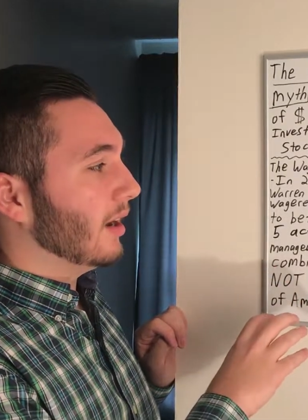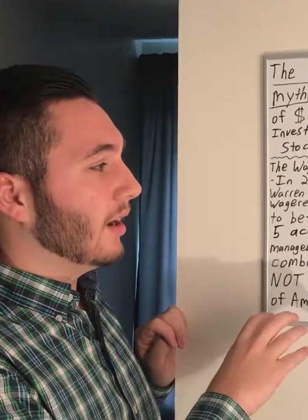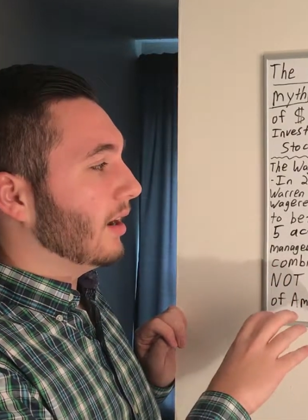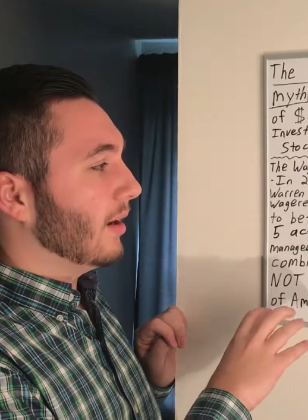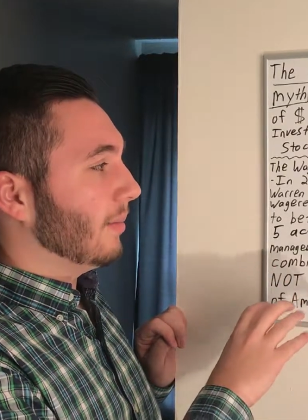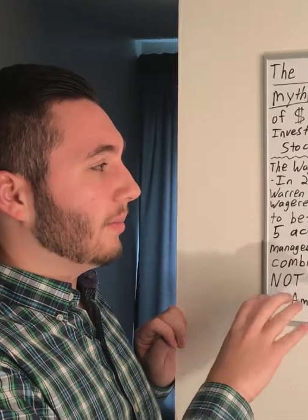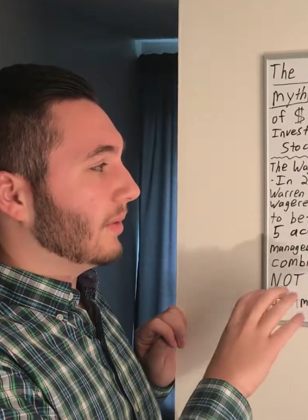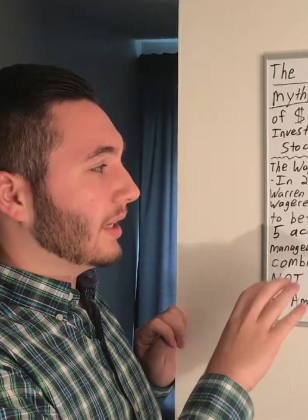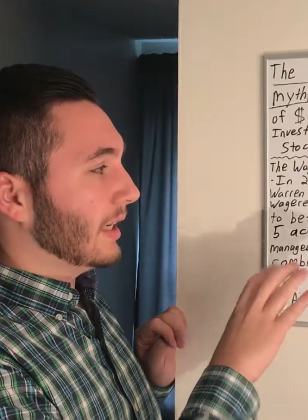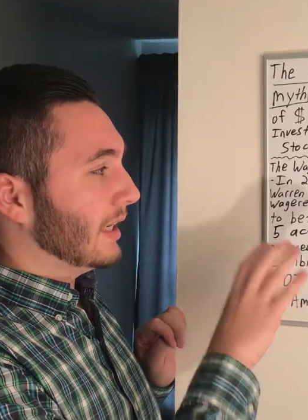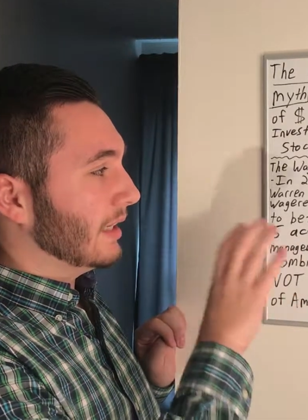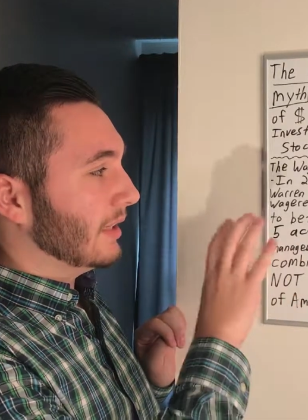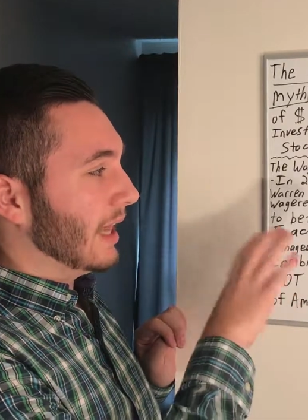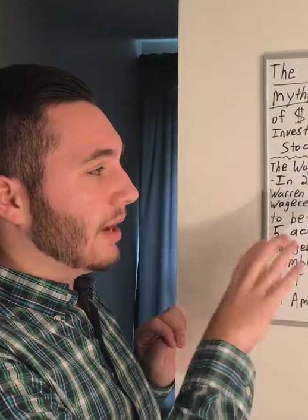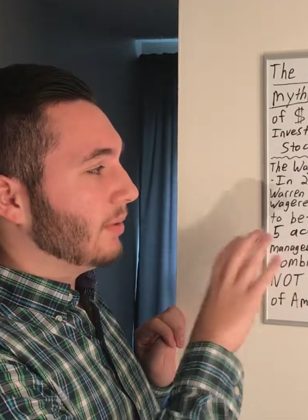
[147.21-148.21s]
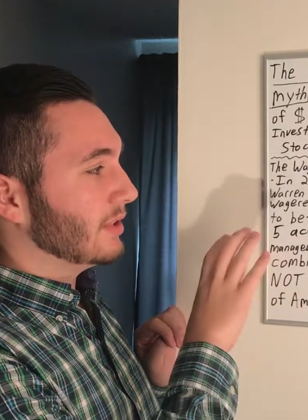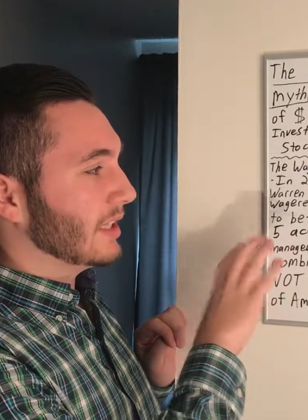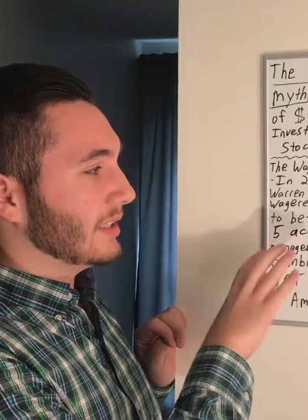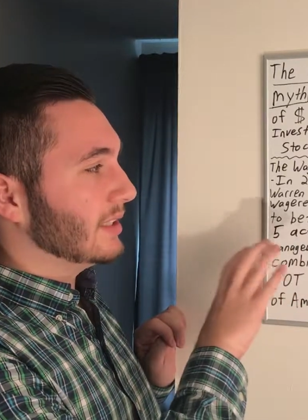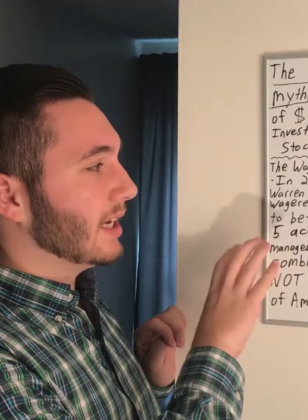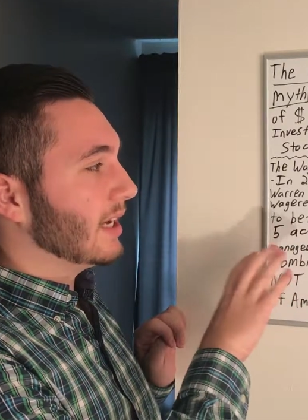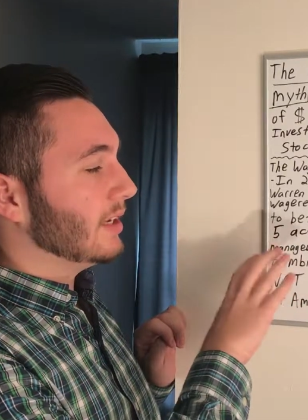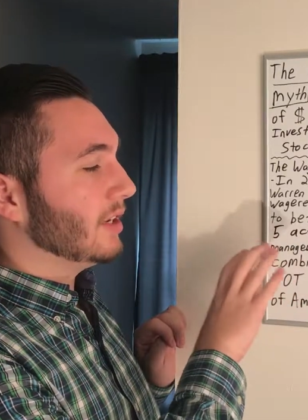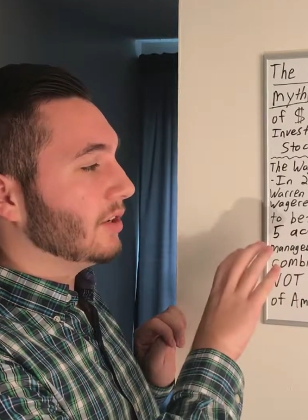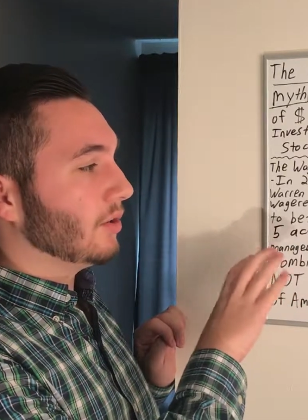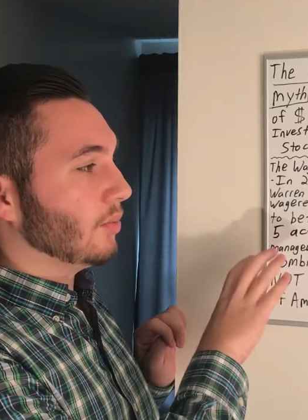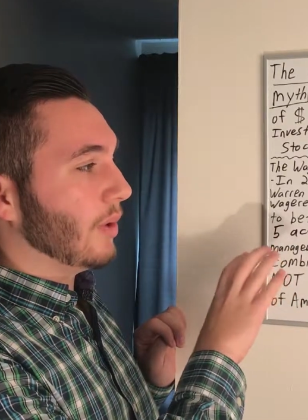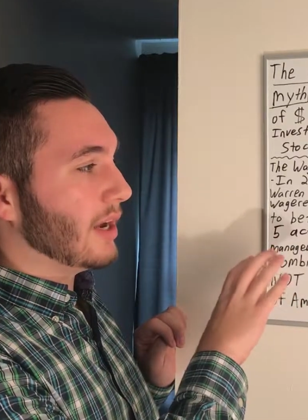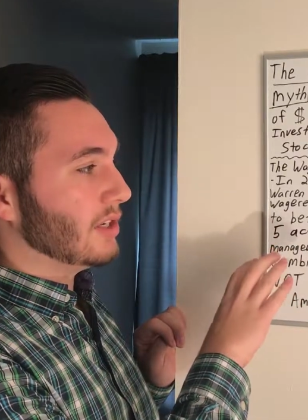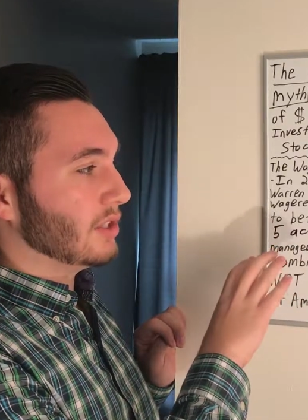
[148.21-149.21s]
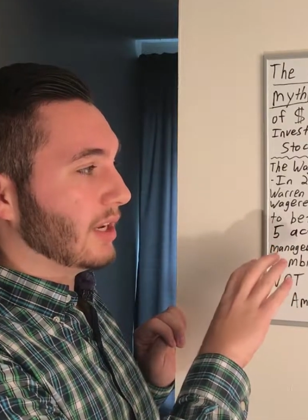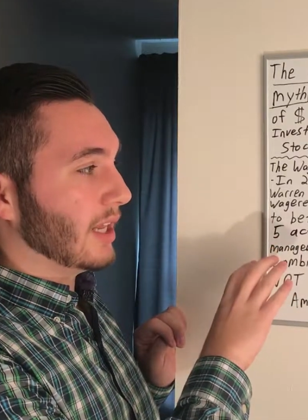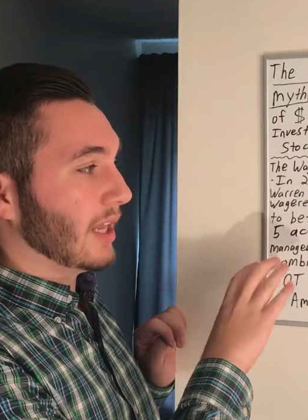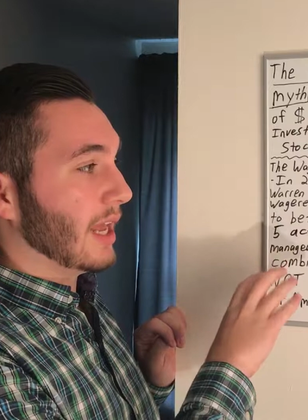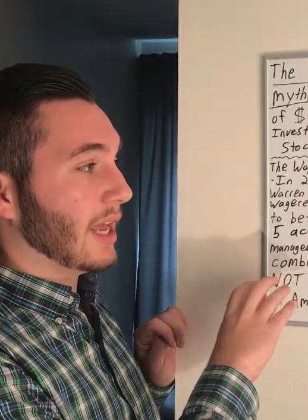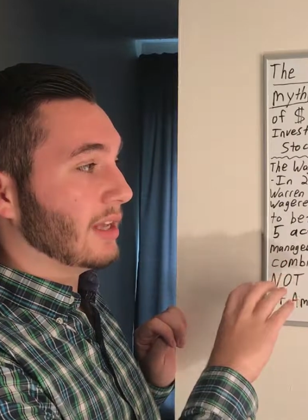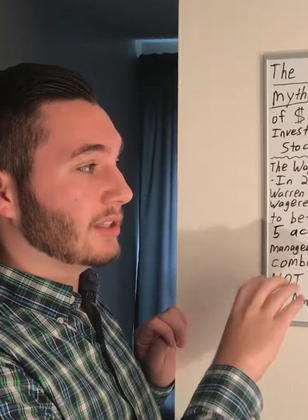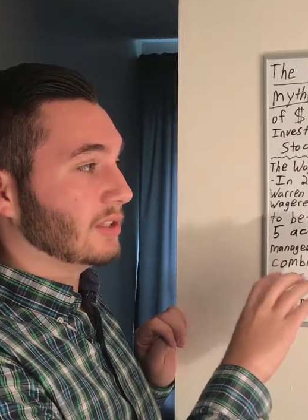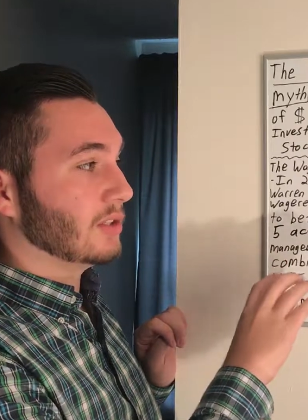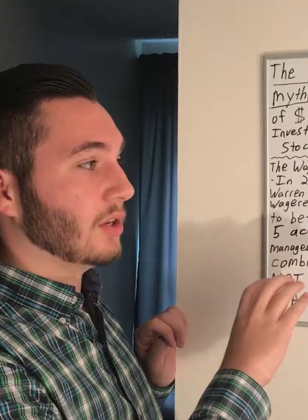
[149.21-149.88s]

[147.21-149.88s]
that was a 10-year wager that he has.